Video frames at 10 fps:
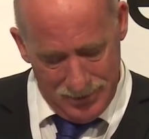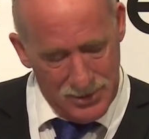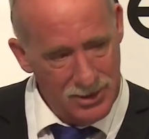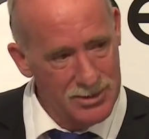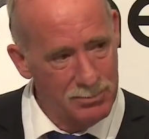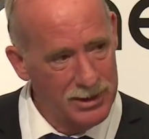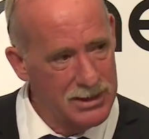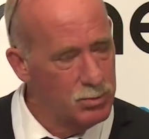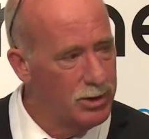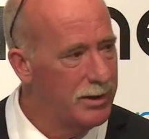So it's a
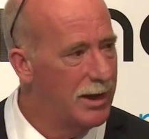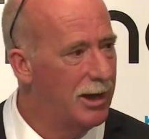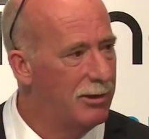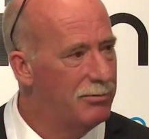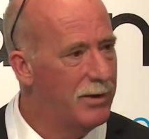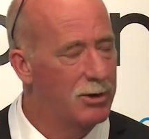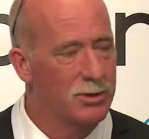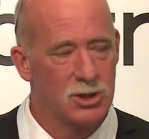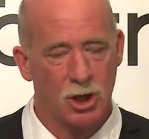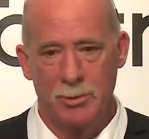place where we have our
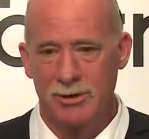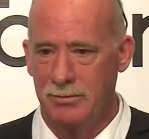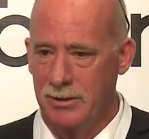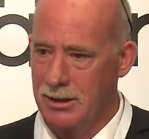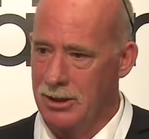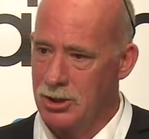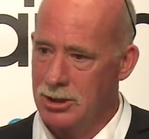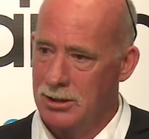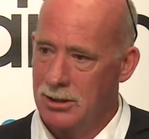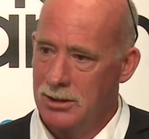retirement
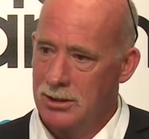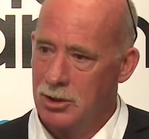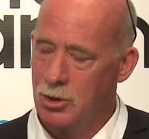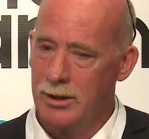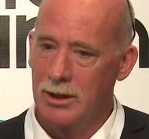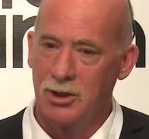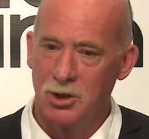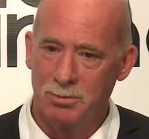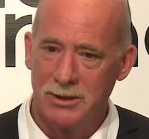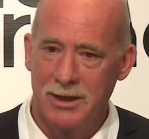village doing an
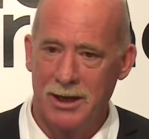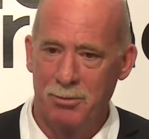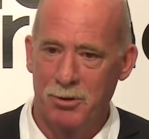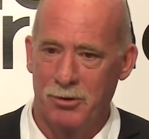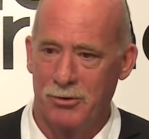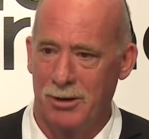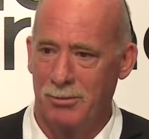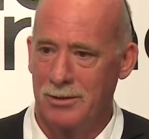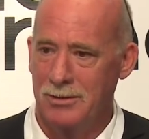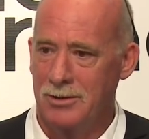Adopt a Nana
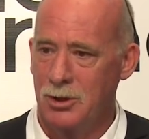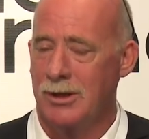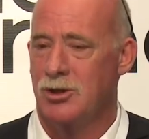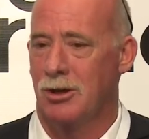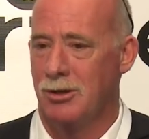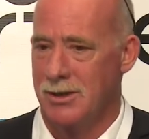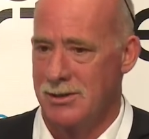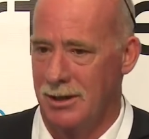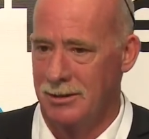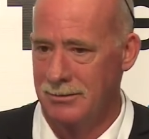program to our childcare
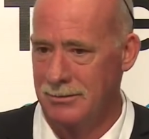centre,